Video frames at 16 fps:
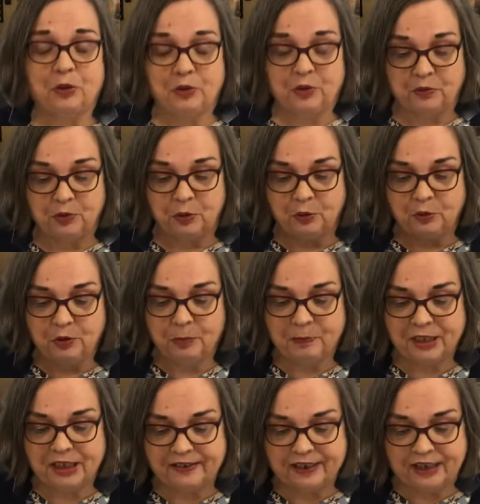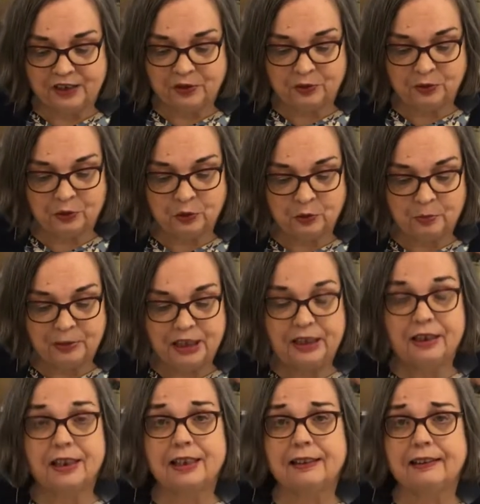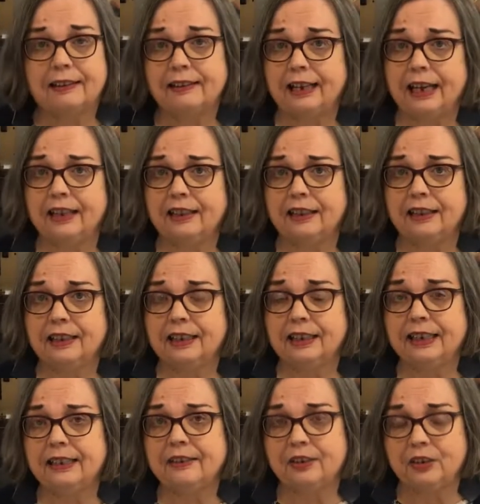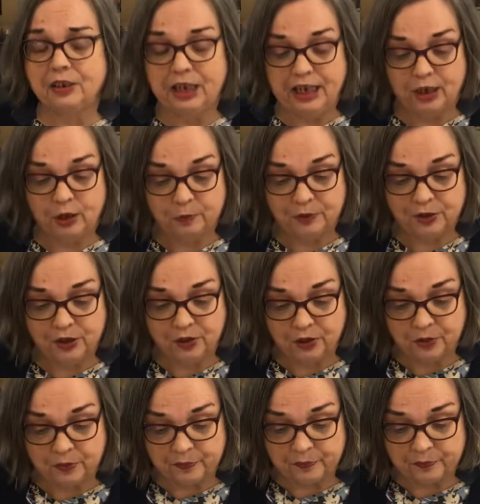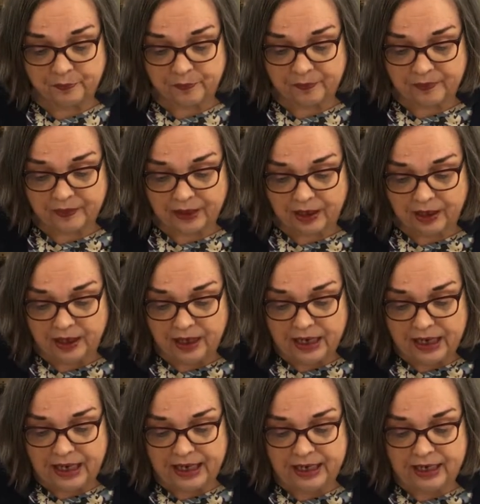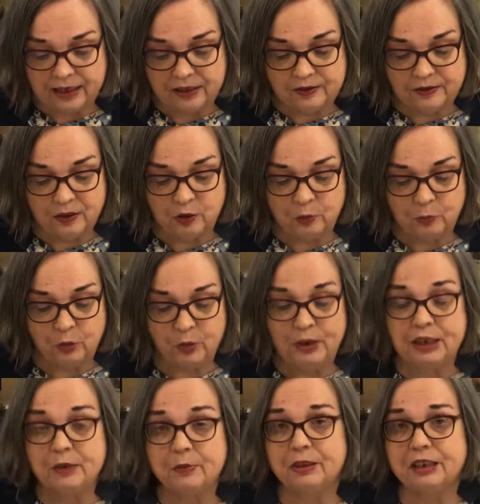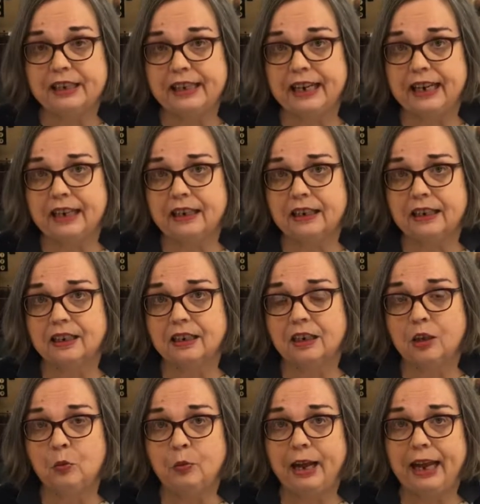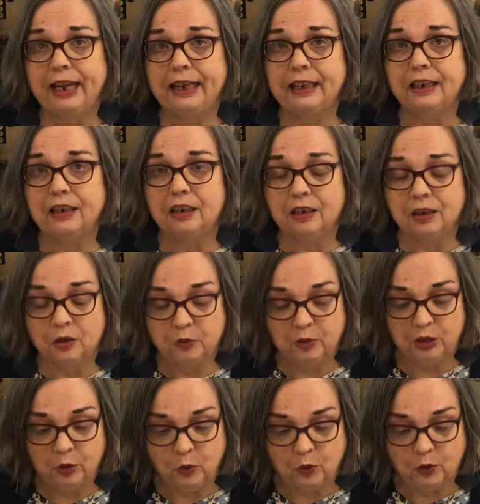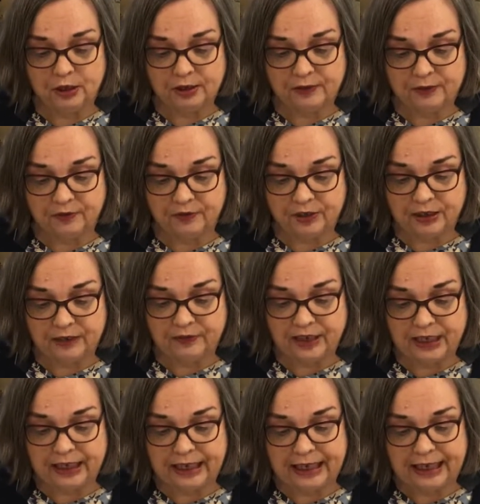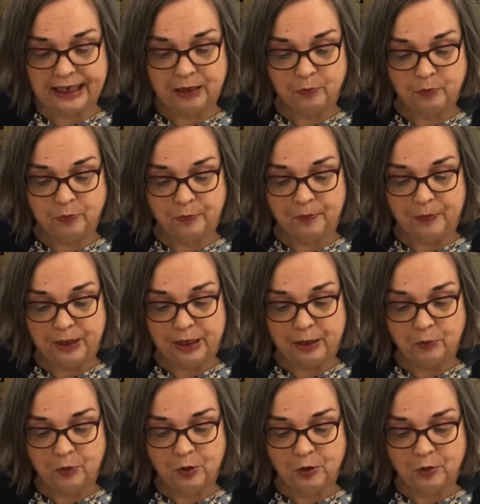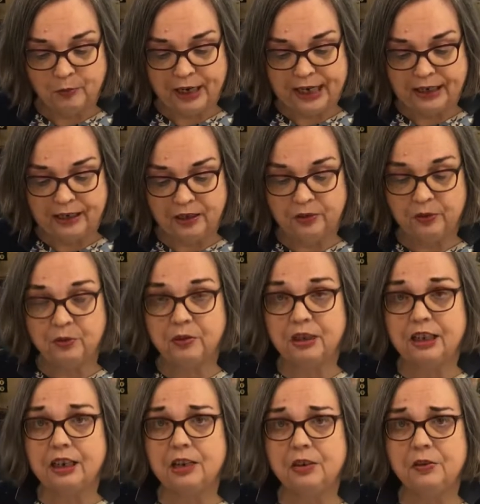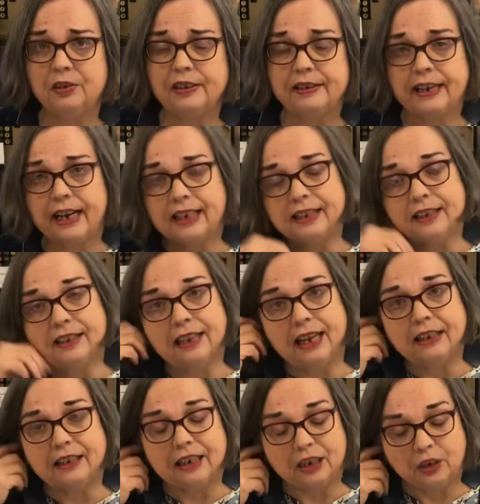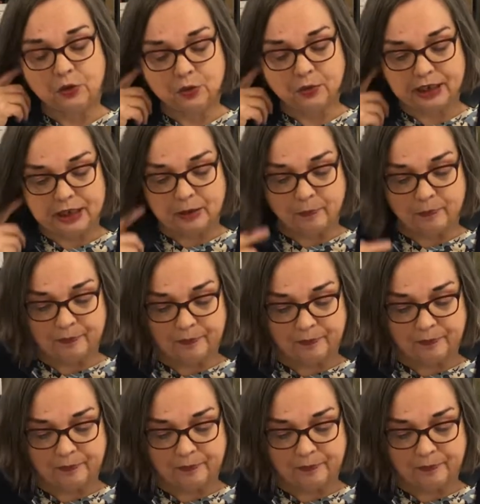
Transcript: grew, the business grew, because then the kids could help too. And so the boys would take a wagon with a horse in front of it and pull the wagon through the countryside collecting cream